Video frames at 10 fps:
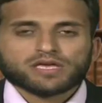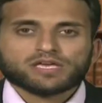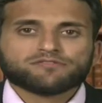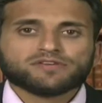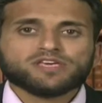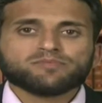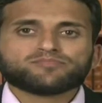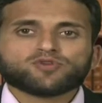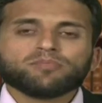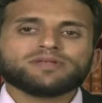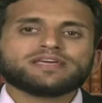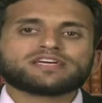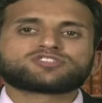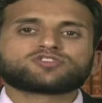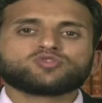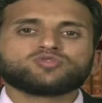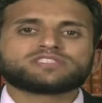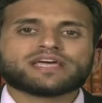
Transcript: If he improperly excludes